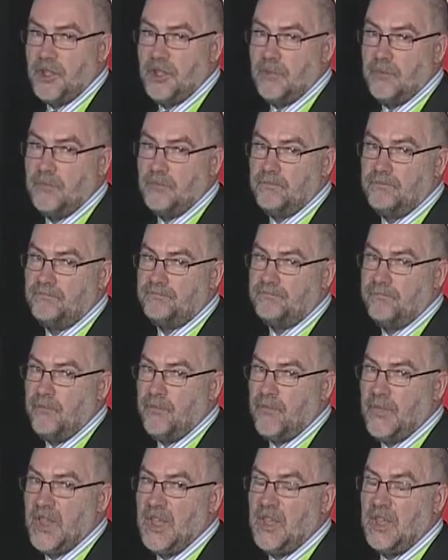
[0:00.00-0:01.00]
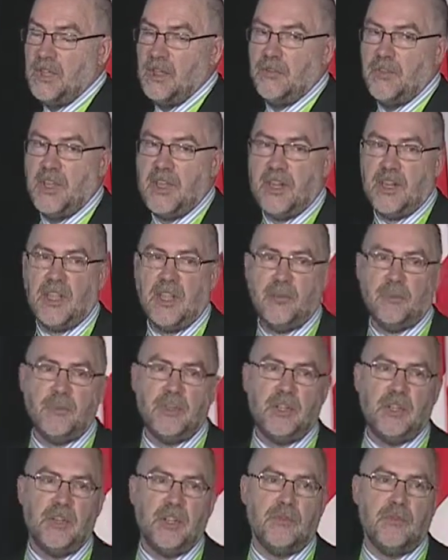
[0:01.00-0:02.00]
gene. And if that
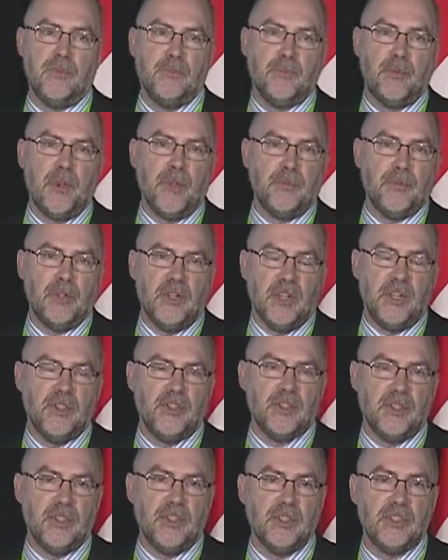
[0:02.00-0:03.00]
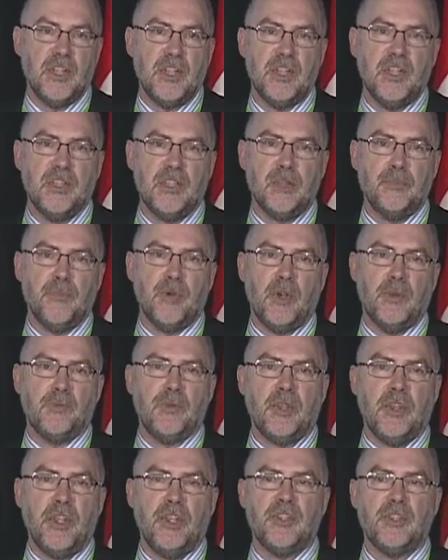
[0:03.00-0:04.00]
happened in different populations, the
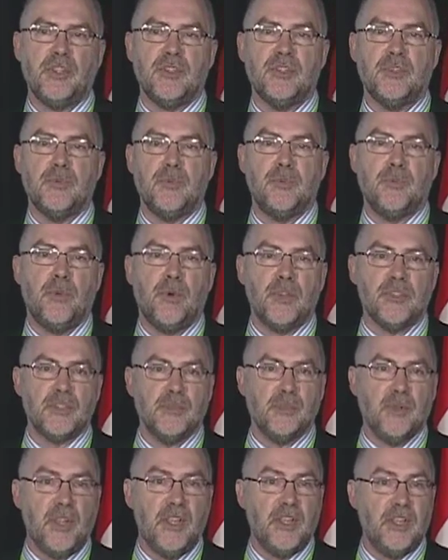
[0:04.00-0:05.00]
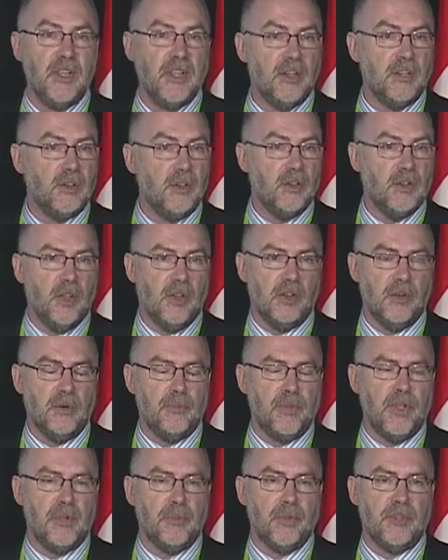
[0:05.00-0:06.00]
populations would possibly no
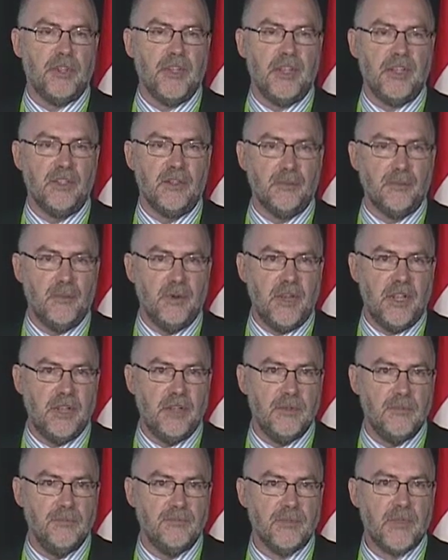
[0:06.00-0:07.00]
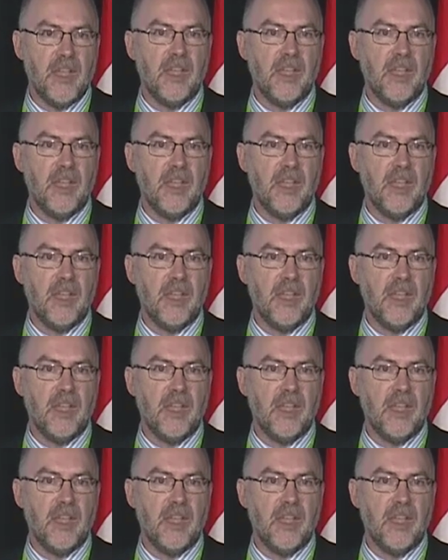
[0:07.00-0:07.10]
longer be able to interbreed,